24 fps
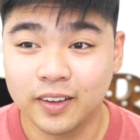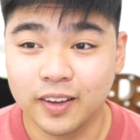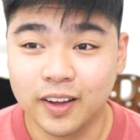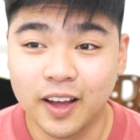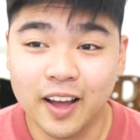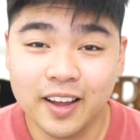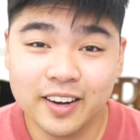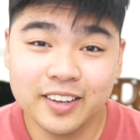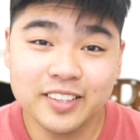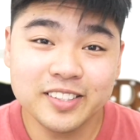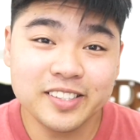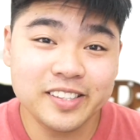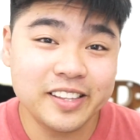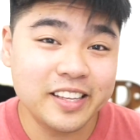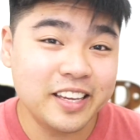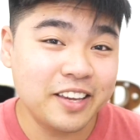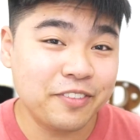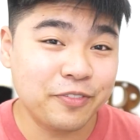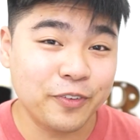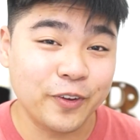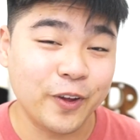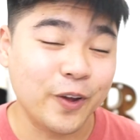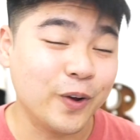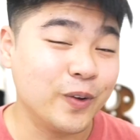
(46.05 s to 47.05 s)
Honestly,
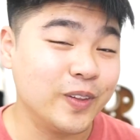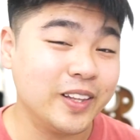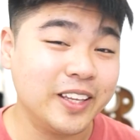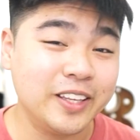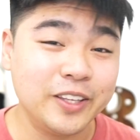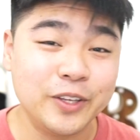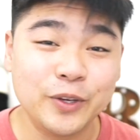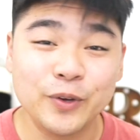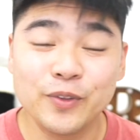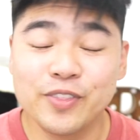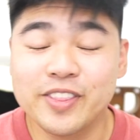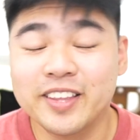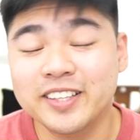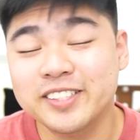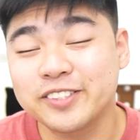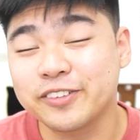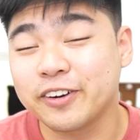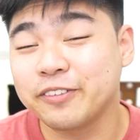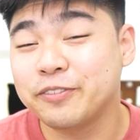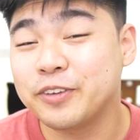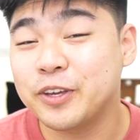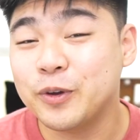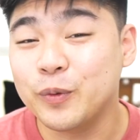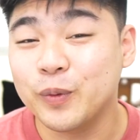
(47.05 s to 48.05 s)
if we only knew this
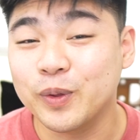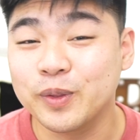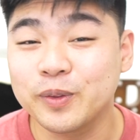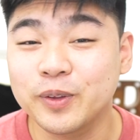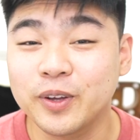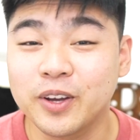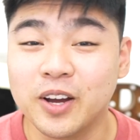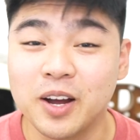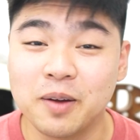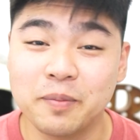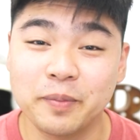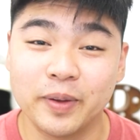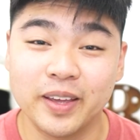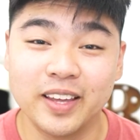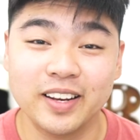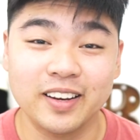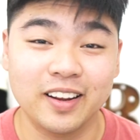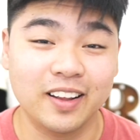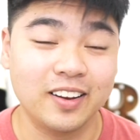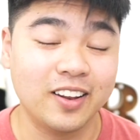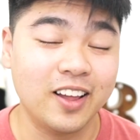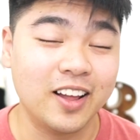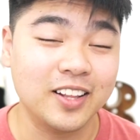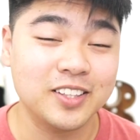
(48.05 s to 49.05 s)
review would come in
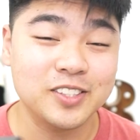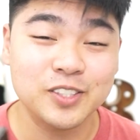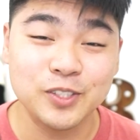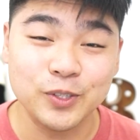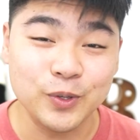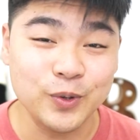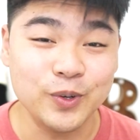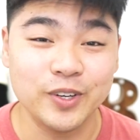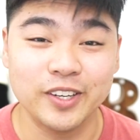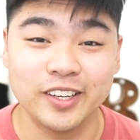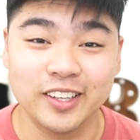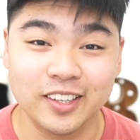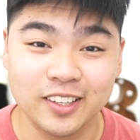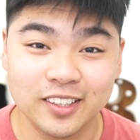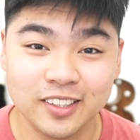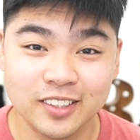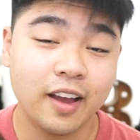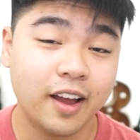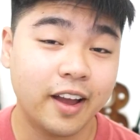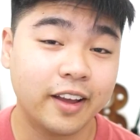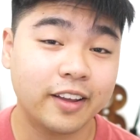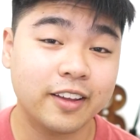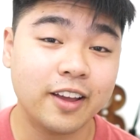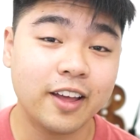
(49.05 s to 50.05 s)
a lot sooner.
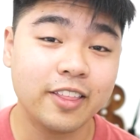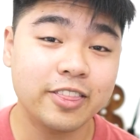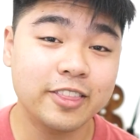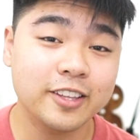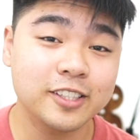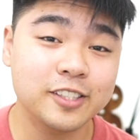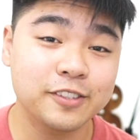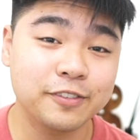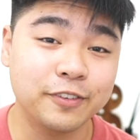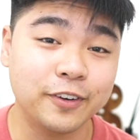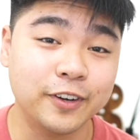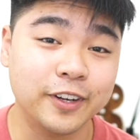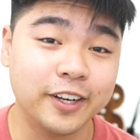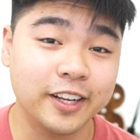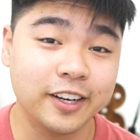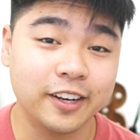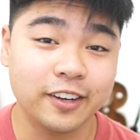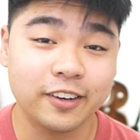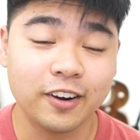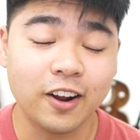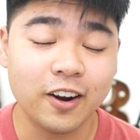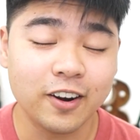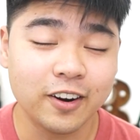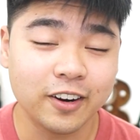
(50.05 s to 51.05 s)
I got this phone in
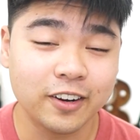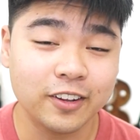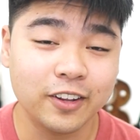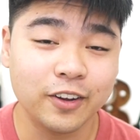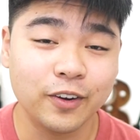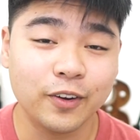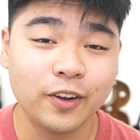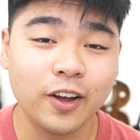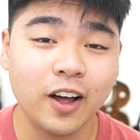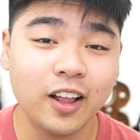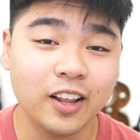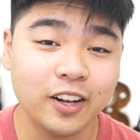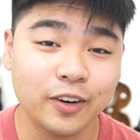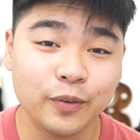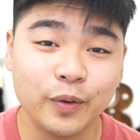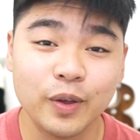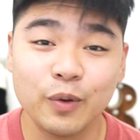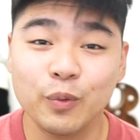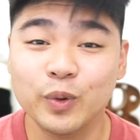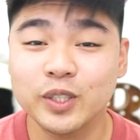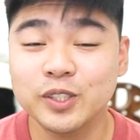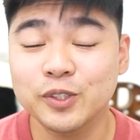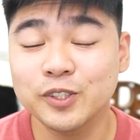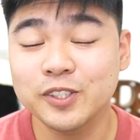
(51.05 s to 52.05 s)
an Aura Glow
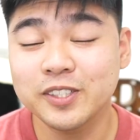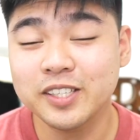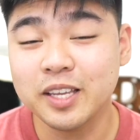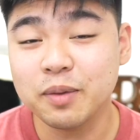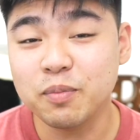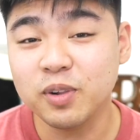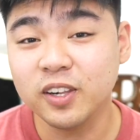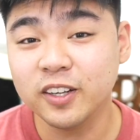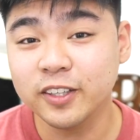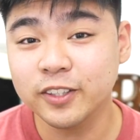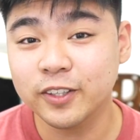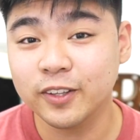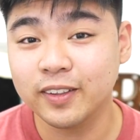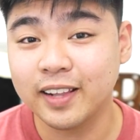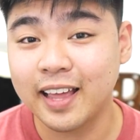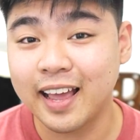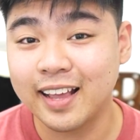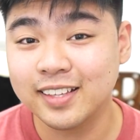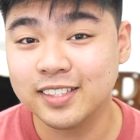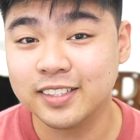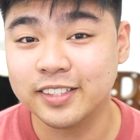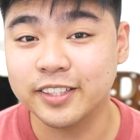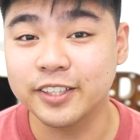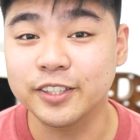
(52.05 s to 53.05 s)
colorway which was similar to
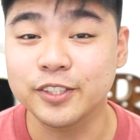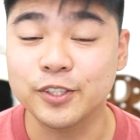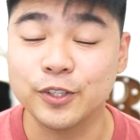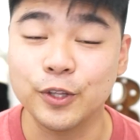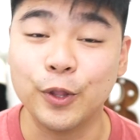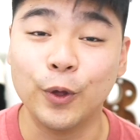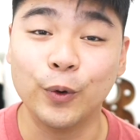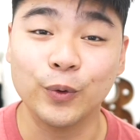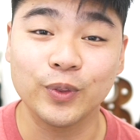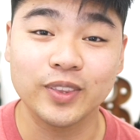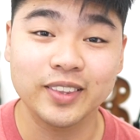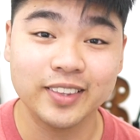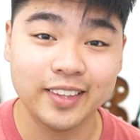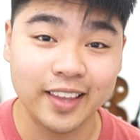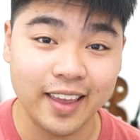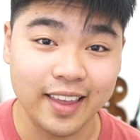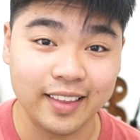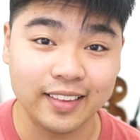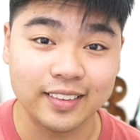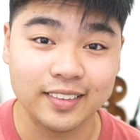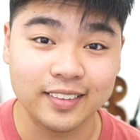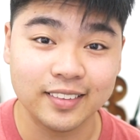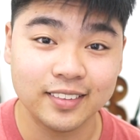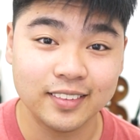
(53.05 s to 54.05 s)
last year's Note
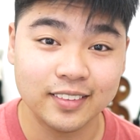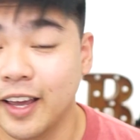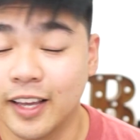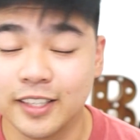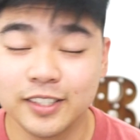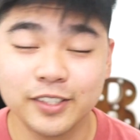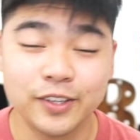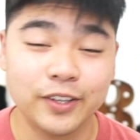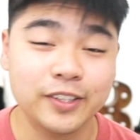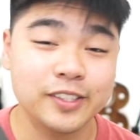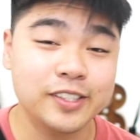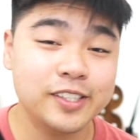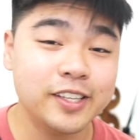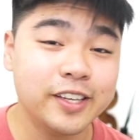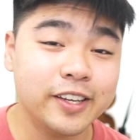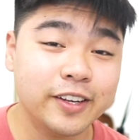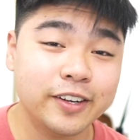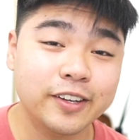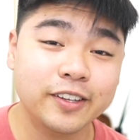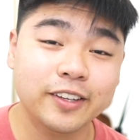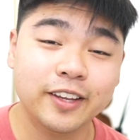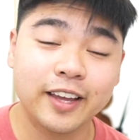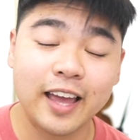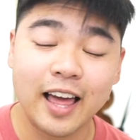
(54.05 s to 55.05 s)
10. As you can see
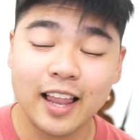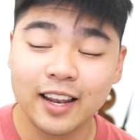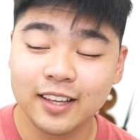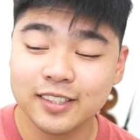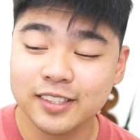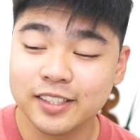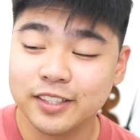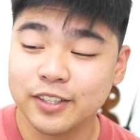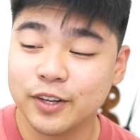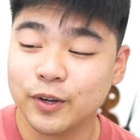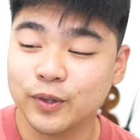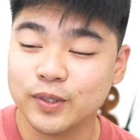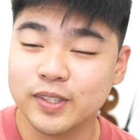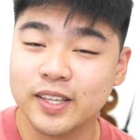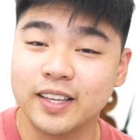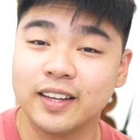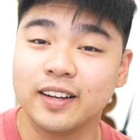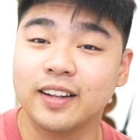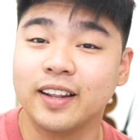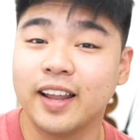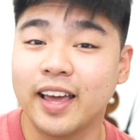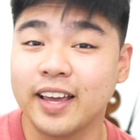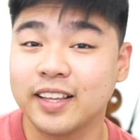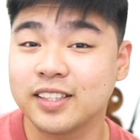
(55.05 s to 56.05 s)
here, the Galaxy Note
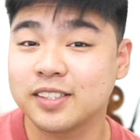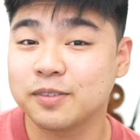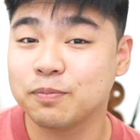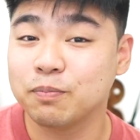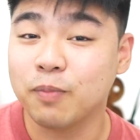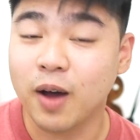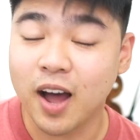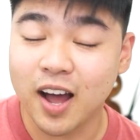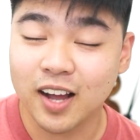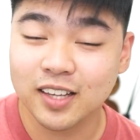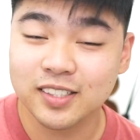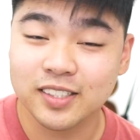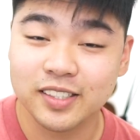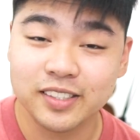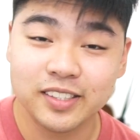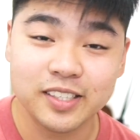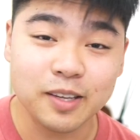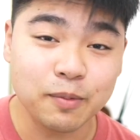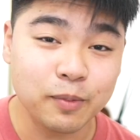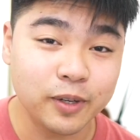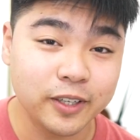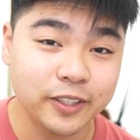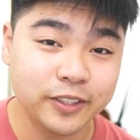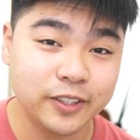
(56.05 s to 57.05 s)
10 Lite's box is
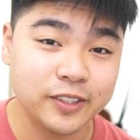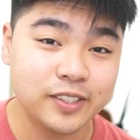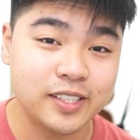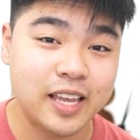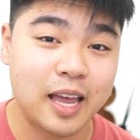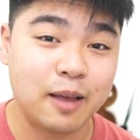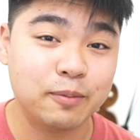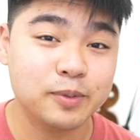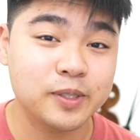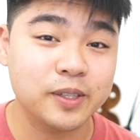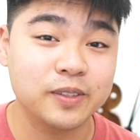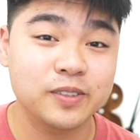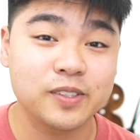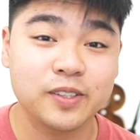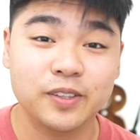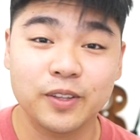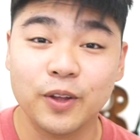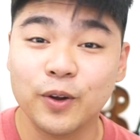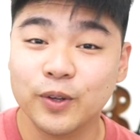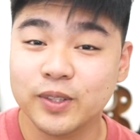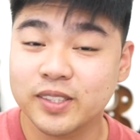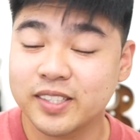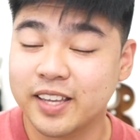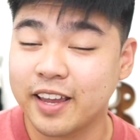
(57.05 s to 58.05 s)
similar to Samsung's
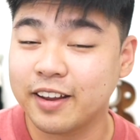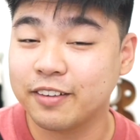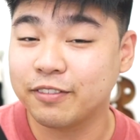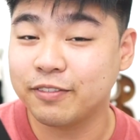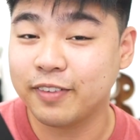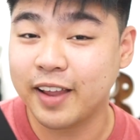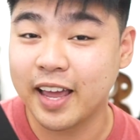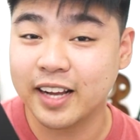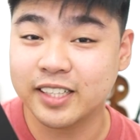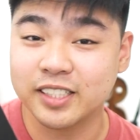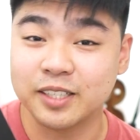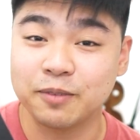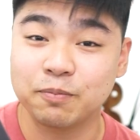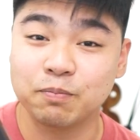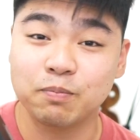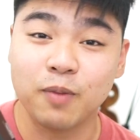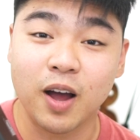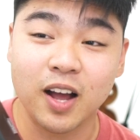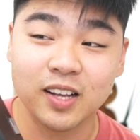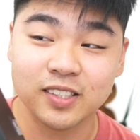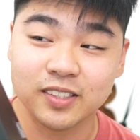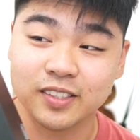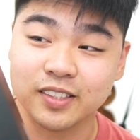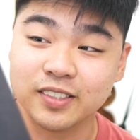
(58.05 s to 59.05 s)
Note 10 flagship
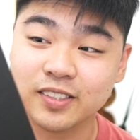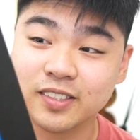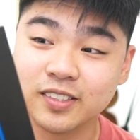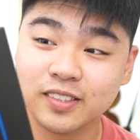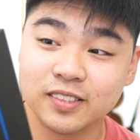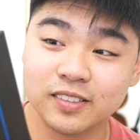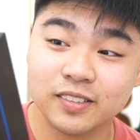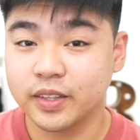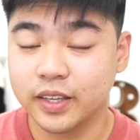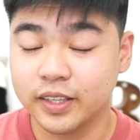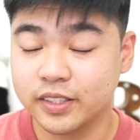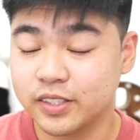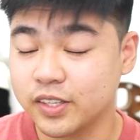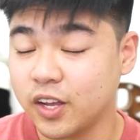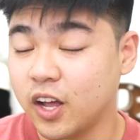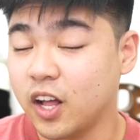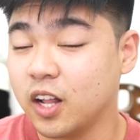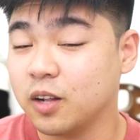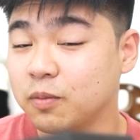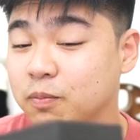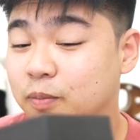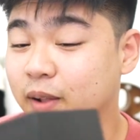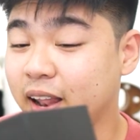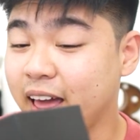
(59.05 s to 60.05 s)
boxes. It's
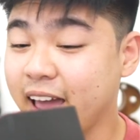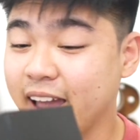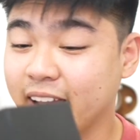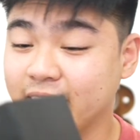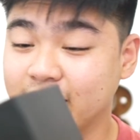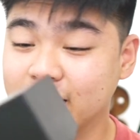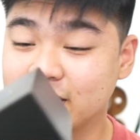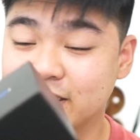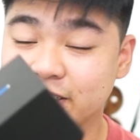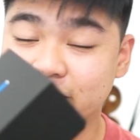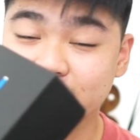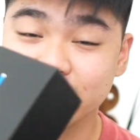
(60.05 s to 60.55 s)
all black, it's